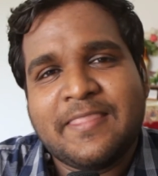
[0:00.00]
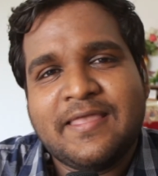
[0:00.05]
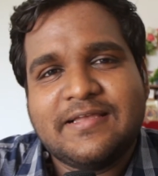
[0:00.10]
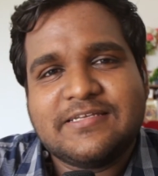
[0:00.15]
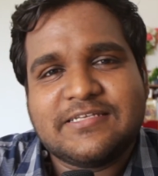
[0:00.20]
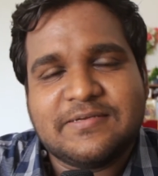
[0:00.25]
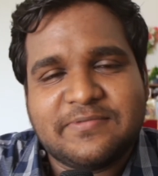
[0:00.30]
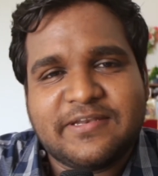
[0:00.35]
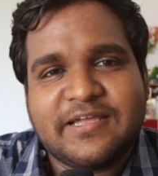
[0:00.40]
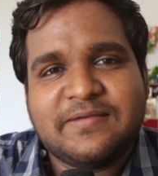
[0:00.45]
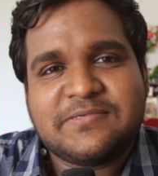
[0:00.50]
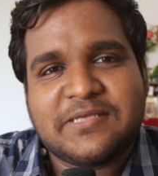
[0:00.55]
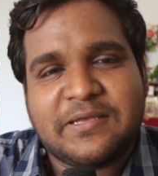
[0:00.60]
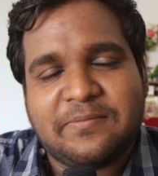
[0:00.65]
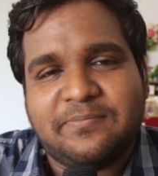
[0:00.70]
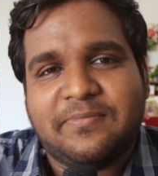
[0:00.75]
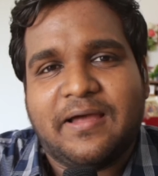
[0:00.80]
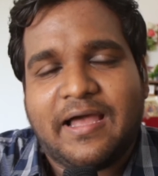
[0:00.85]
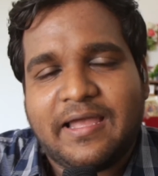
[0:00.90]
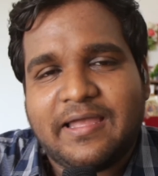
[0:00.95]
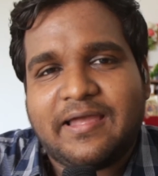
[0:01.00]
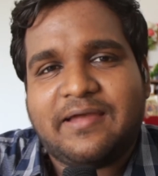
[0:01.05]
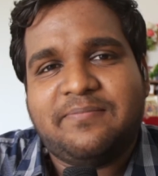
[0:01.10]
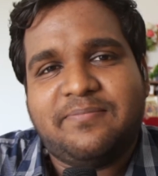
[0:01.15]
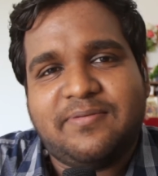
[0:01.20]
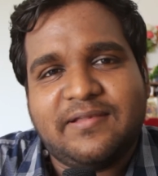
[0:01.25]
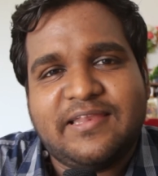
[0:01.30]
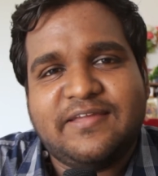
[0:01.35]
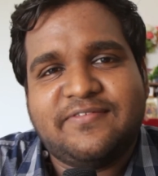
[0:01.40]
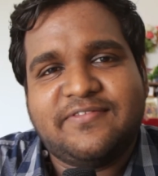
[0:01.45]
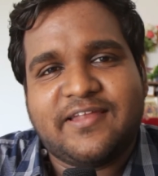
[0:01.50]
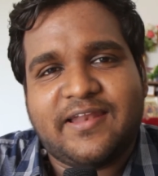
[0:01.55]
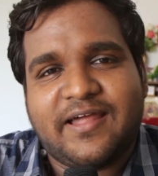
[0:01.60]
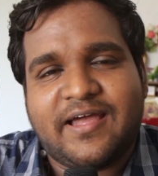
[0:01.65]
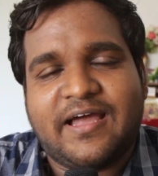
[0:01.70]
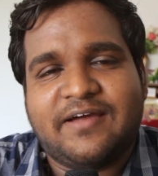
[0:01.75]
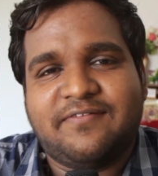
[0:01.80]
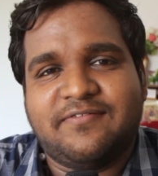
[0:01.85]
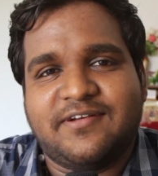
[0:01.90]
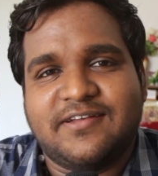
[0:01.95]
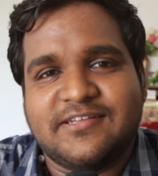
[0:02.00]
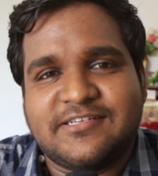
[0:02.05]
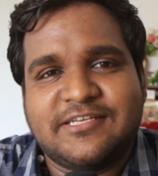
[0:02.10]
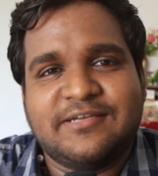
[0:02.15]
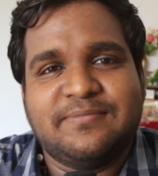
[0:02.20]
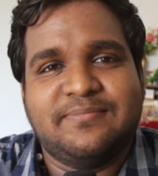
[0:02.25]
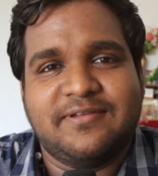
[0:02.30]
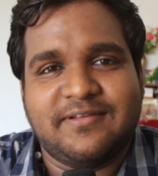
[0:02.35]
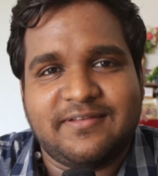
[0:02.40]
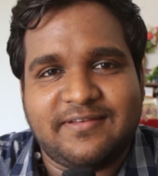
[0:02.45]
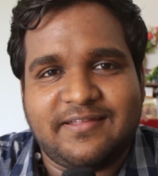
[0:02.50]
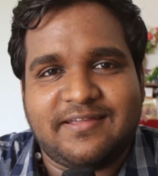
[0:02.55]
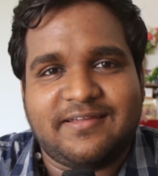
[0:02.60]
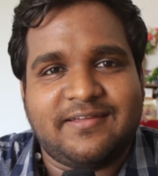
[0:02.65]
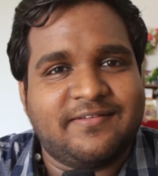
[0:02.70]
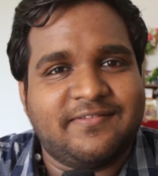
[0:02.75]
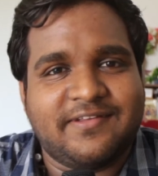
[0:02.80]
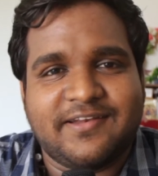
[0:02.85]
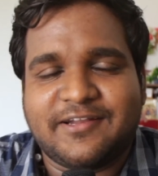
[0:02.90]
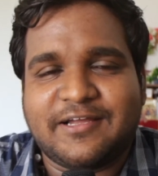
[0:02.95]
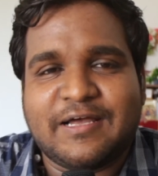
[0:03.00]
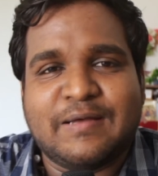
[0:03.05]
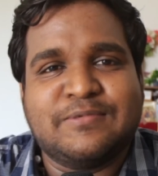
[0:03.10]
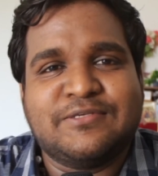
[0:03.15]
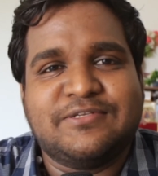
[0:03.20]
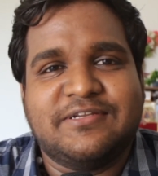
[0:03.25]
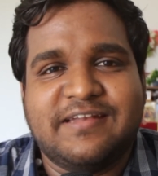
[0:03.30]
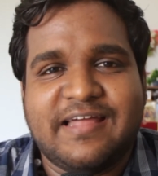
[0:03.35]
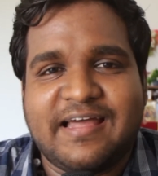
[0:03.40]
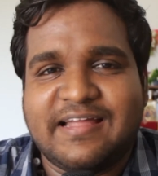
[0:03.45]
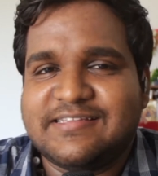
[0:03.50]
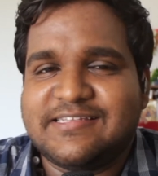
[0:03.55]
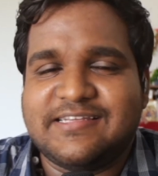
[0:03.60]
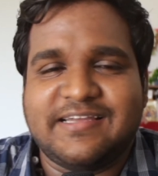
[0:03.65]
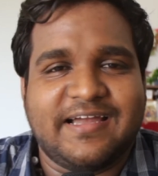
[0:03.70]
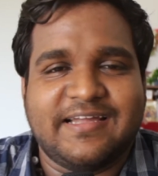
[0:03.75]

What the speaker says: Sometimes I believe that I have a disability when it comes to dancing.